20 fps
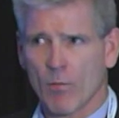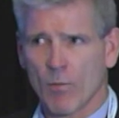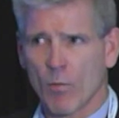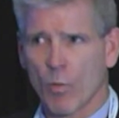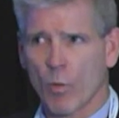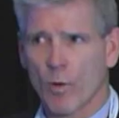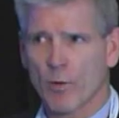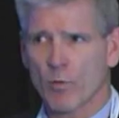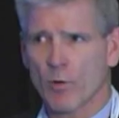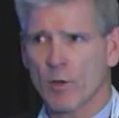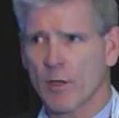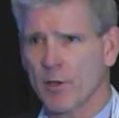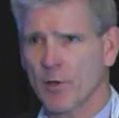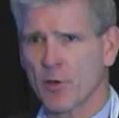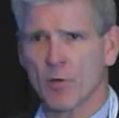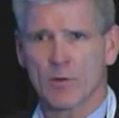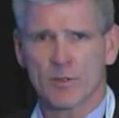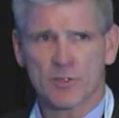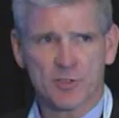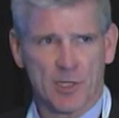we really
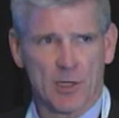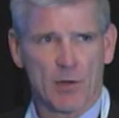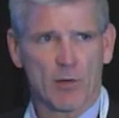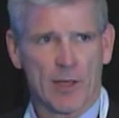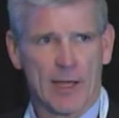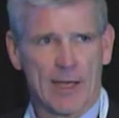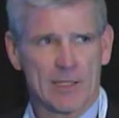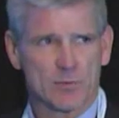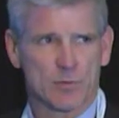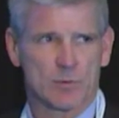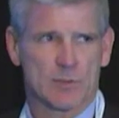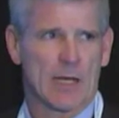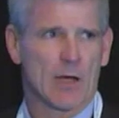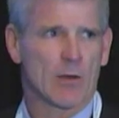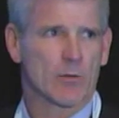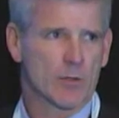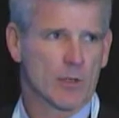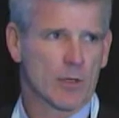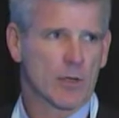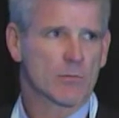knew the shale gas was
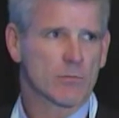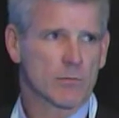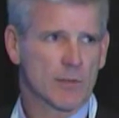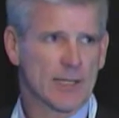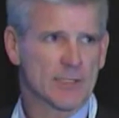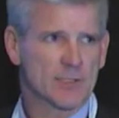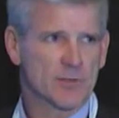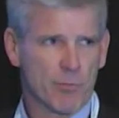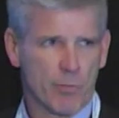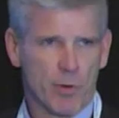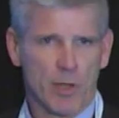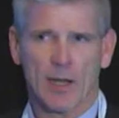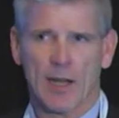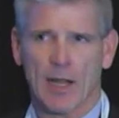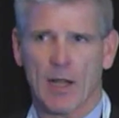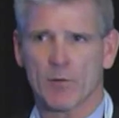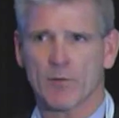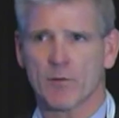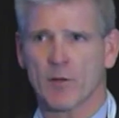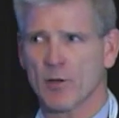out there. That's been
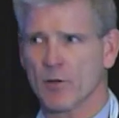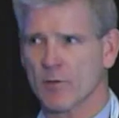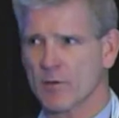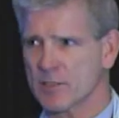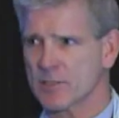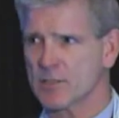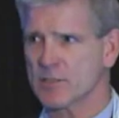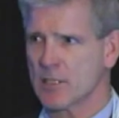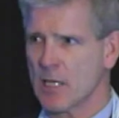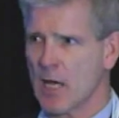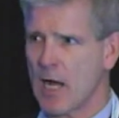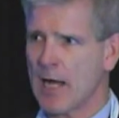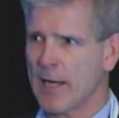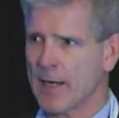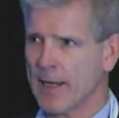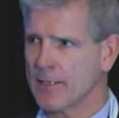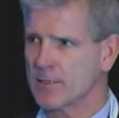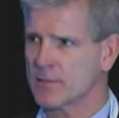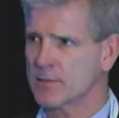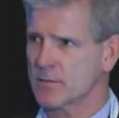out there. This is
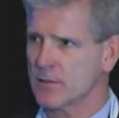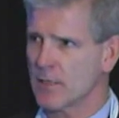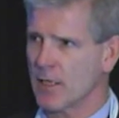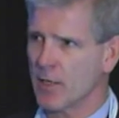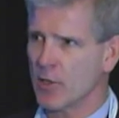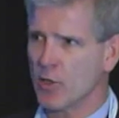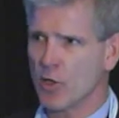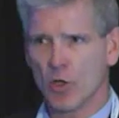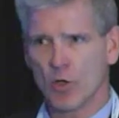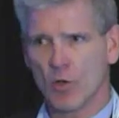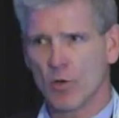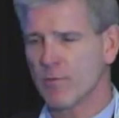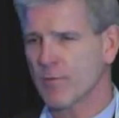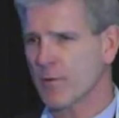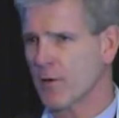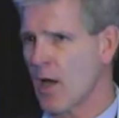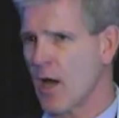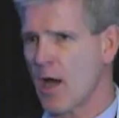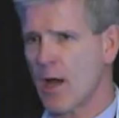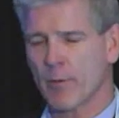not a new
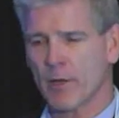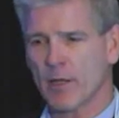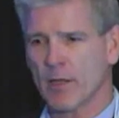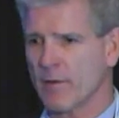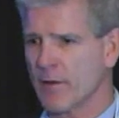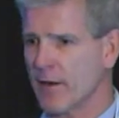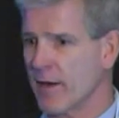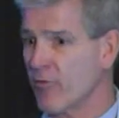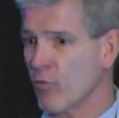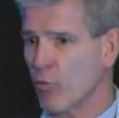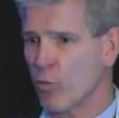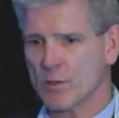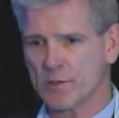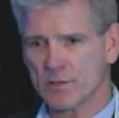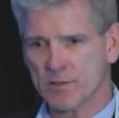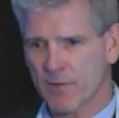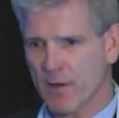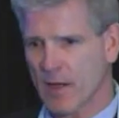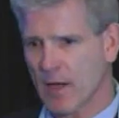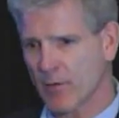phenomenon that
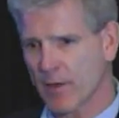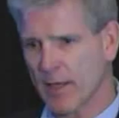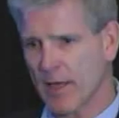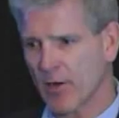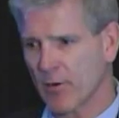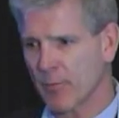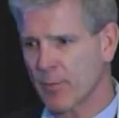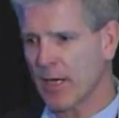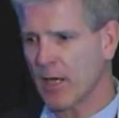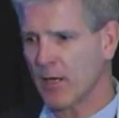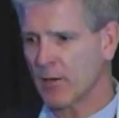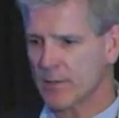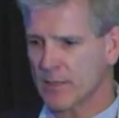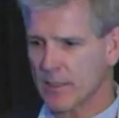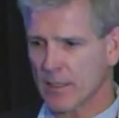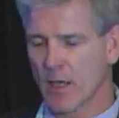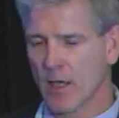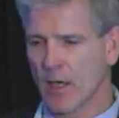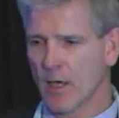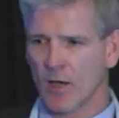everyone's found out about,
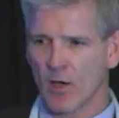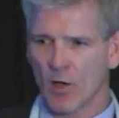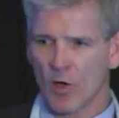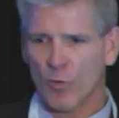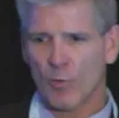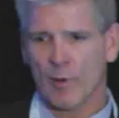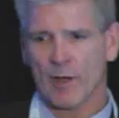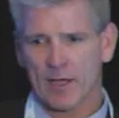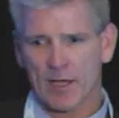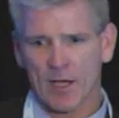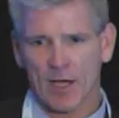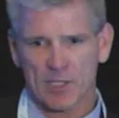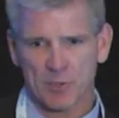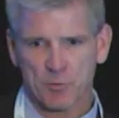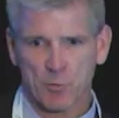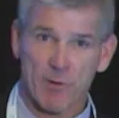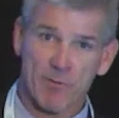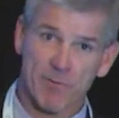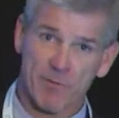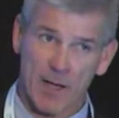that, oh my
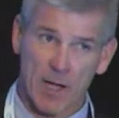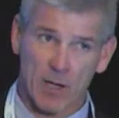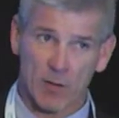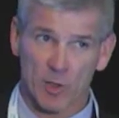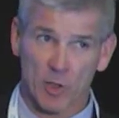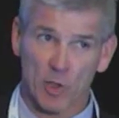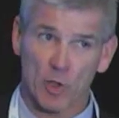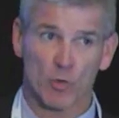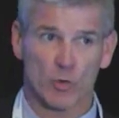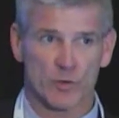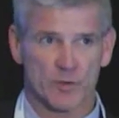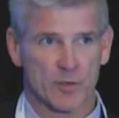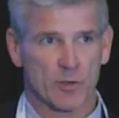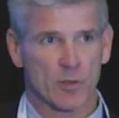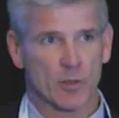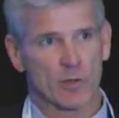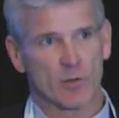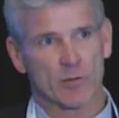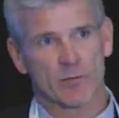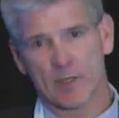gosh, we found a new
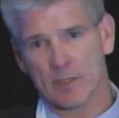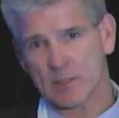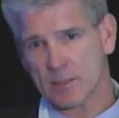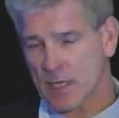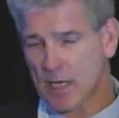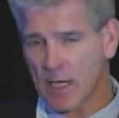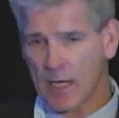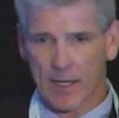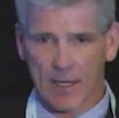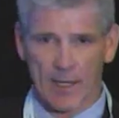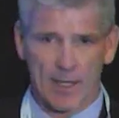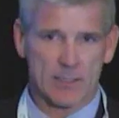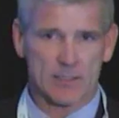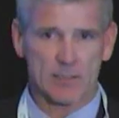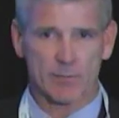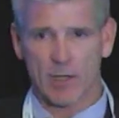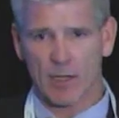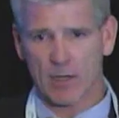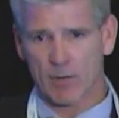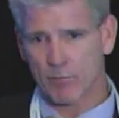reserve and it's got
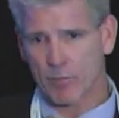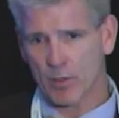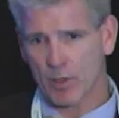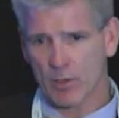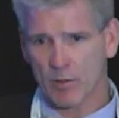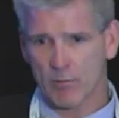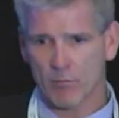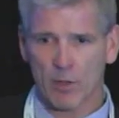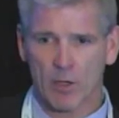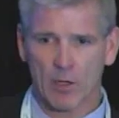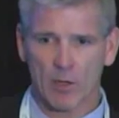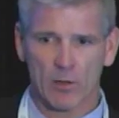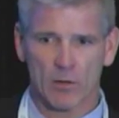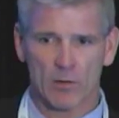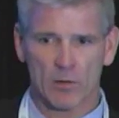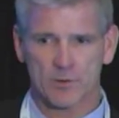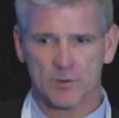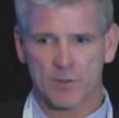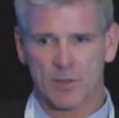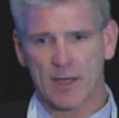X amount of billion
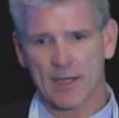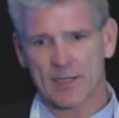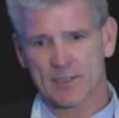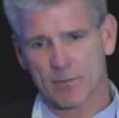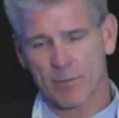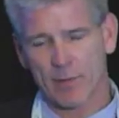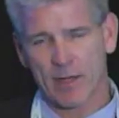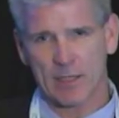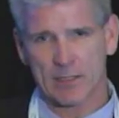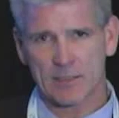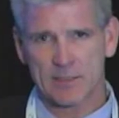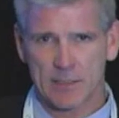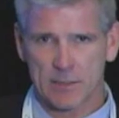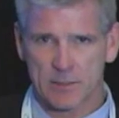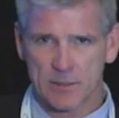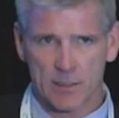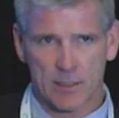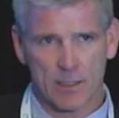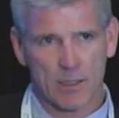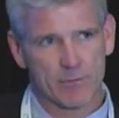barrels or X amount of
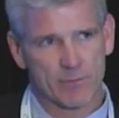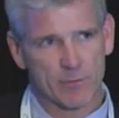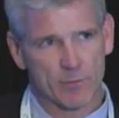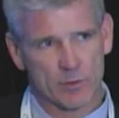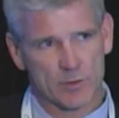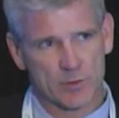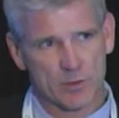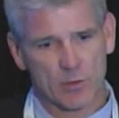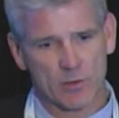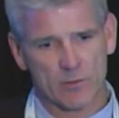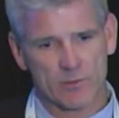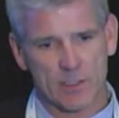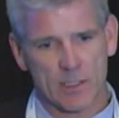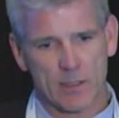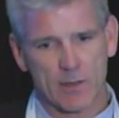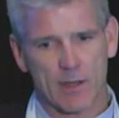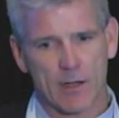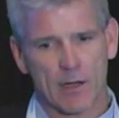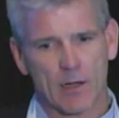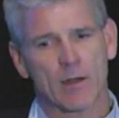TCF of reserves
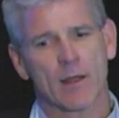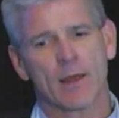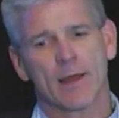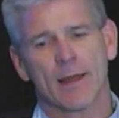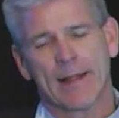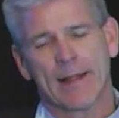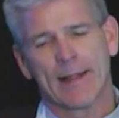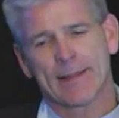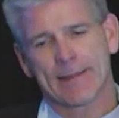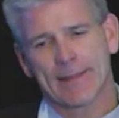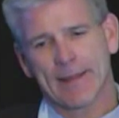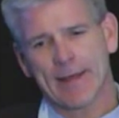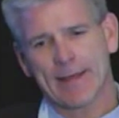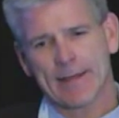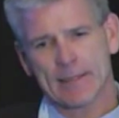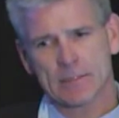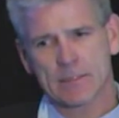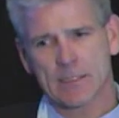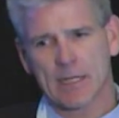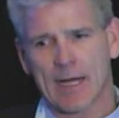in there.
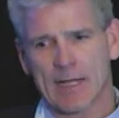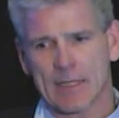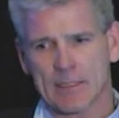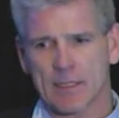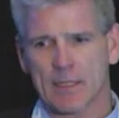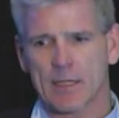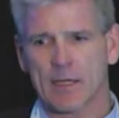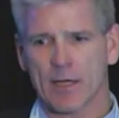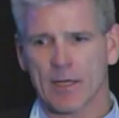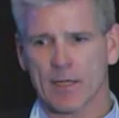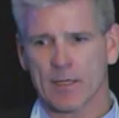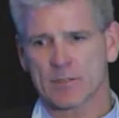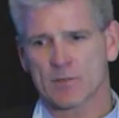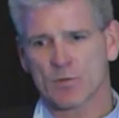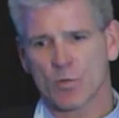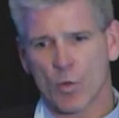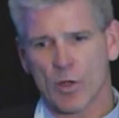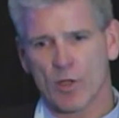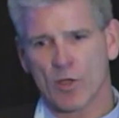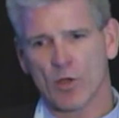That is not the
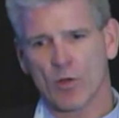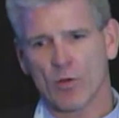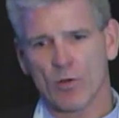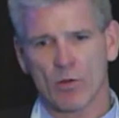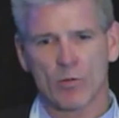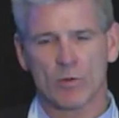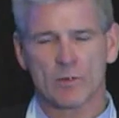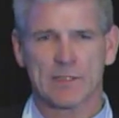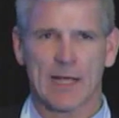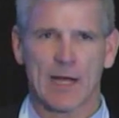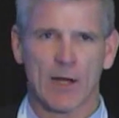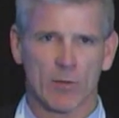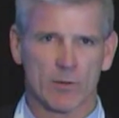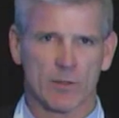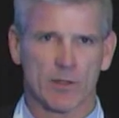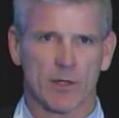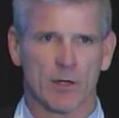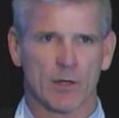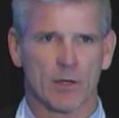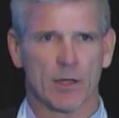case. We knew it was
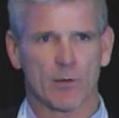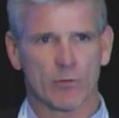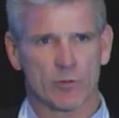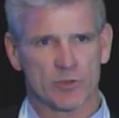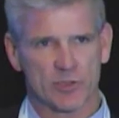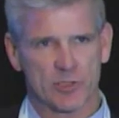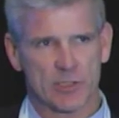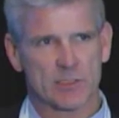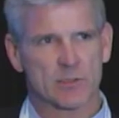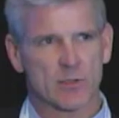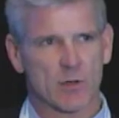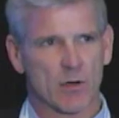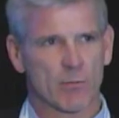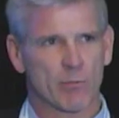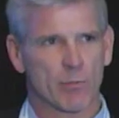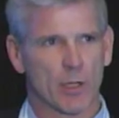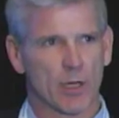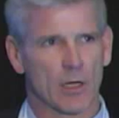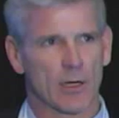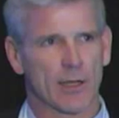out there. It was just our
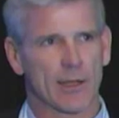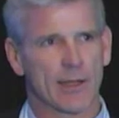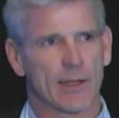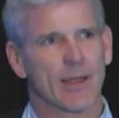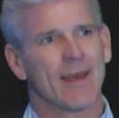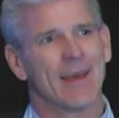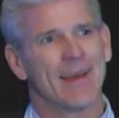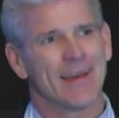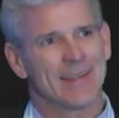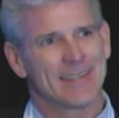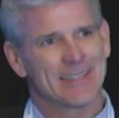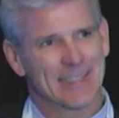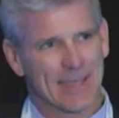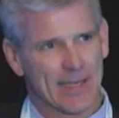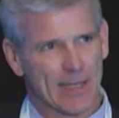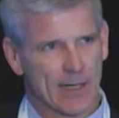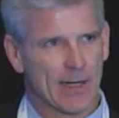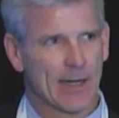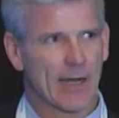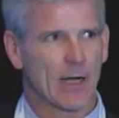ability to
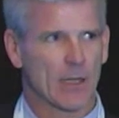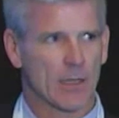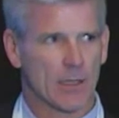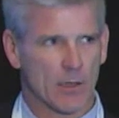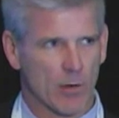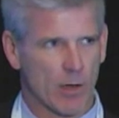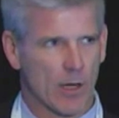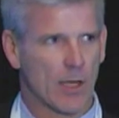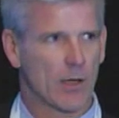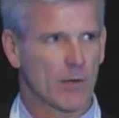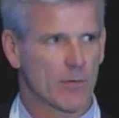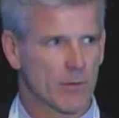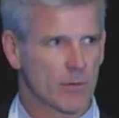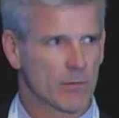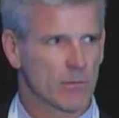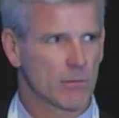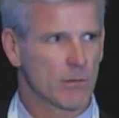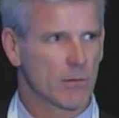get it out of the ground.